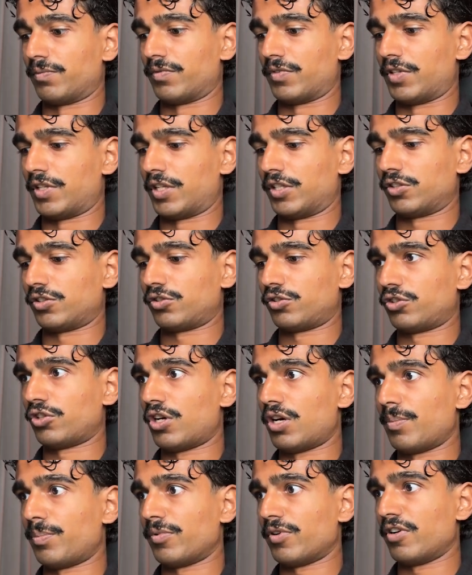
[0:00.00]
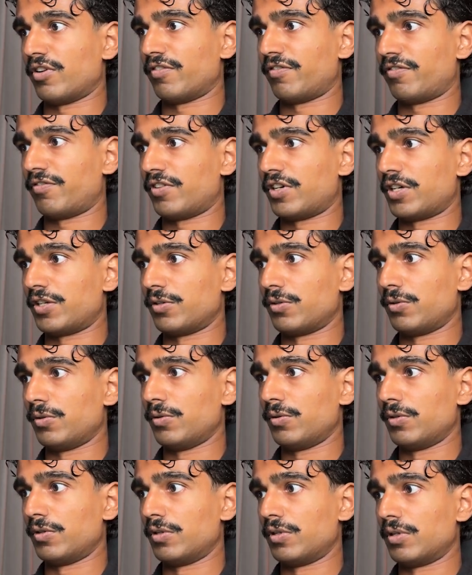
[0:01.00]
And that's top of
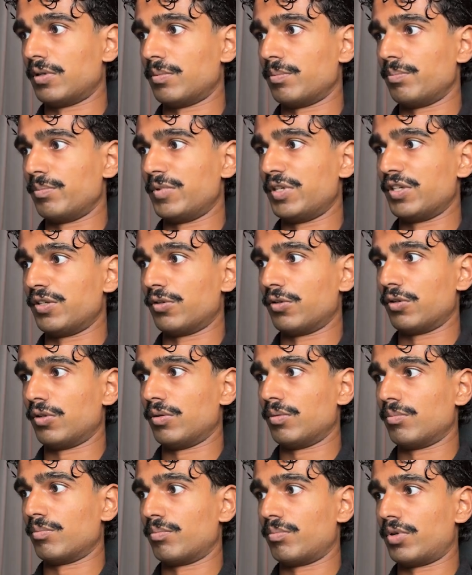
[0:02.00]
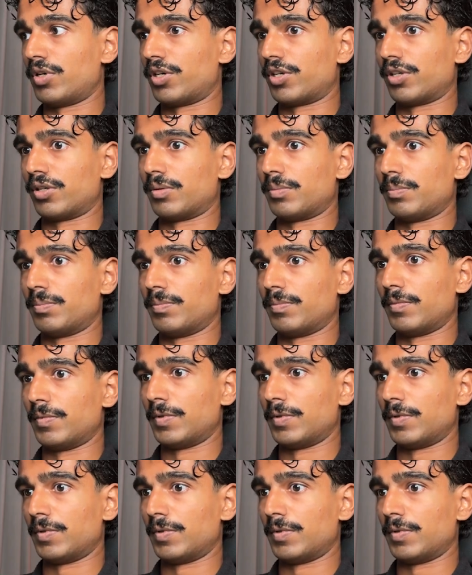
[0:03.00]
funnel, middle, bottom,